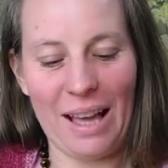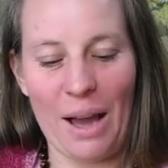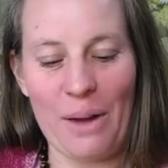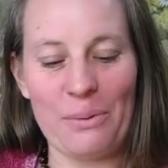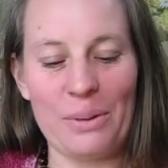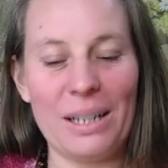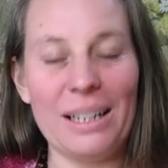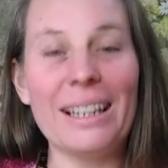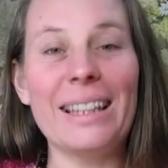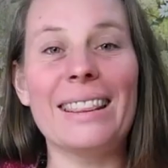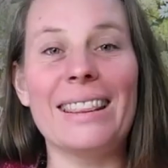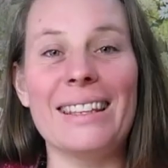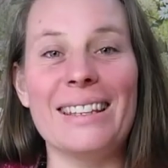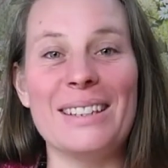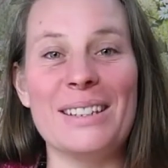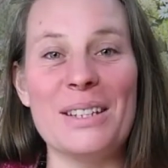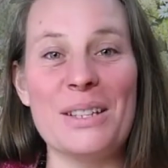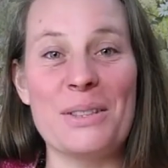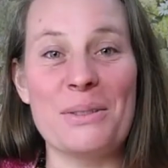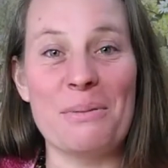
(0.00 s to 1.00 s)
really
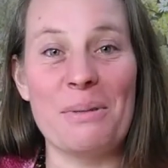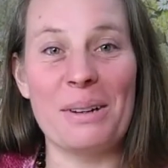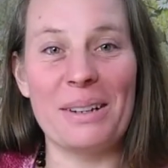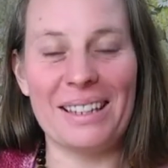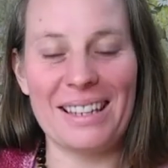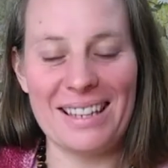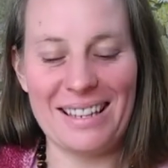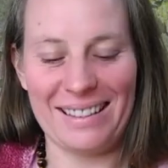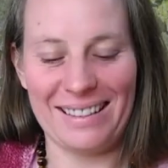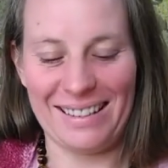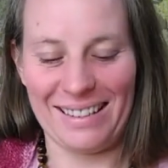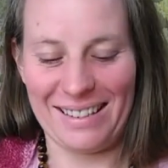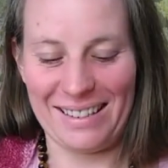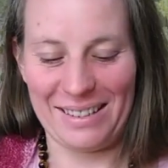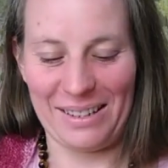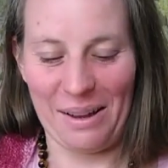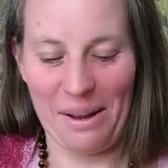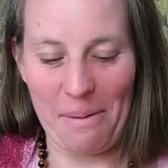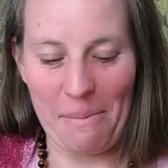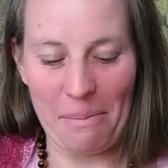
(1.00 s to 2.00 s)
think it's working this
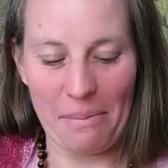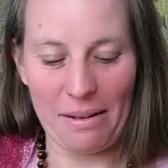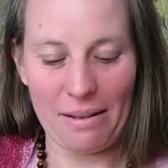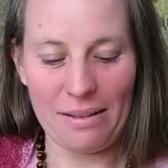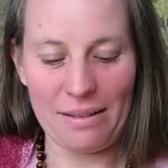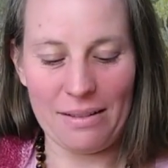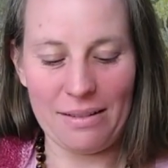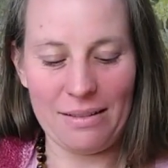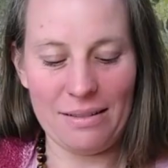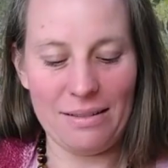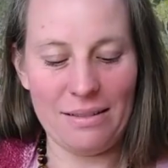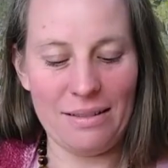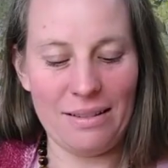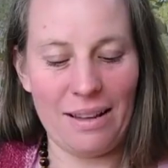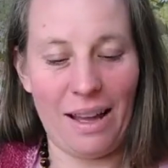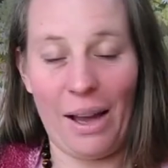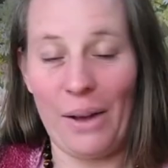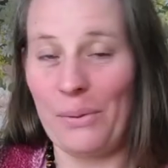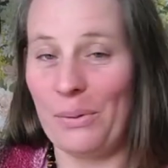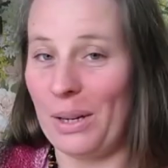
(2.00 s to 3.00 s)
time.
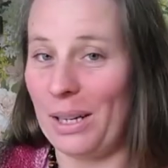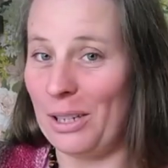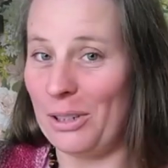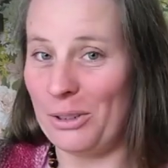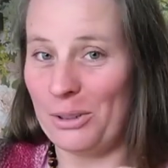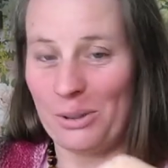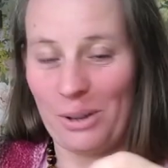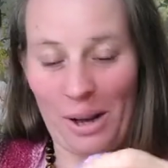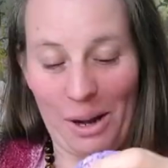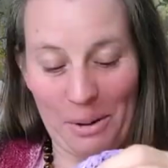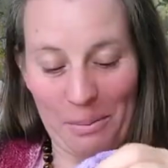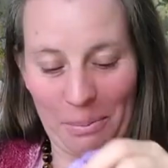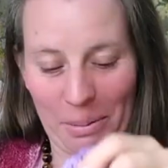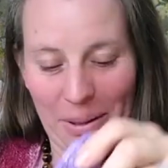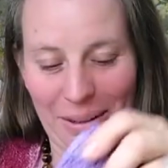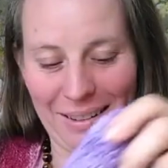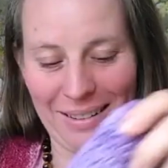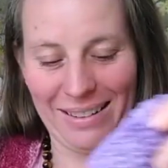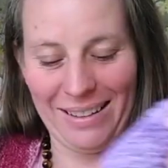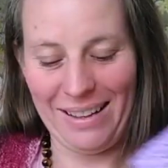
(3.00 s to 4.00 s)
I really do hope.
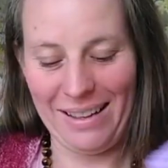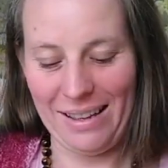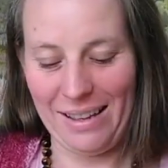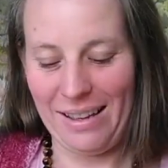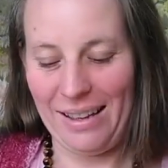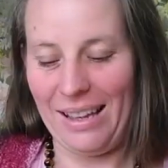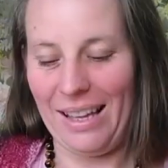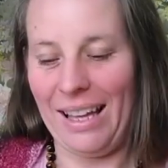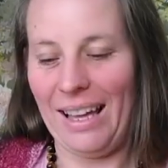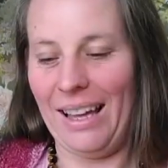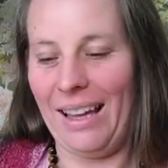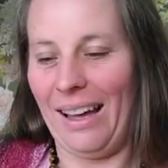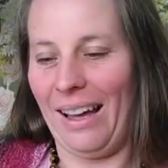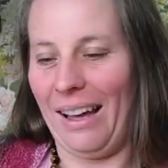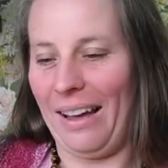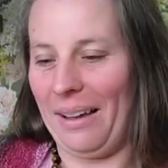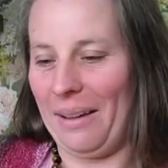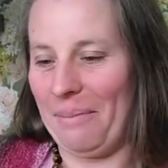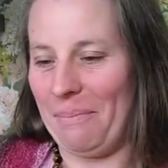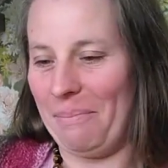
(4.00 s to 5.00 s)

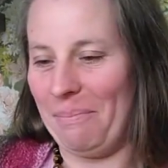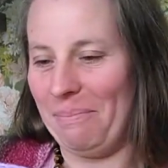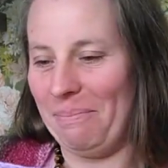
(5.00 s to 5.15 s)
But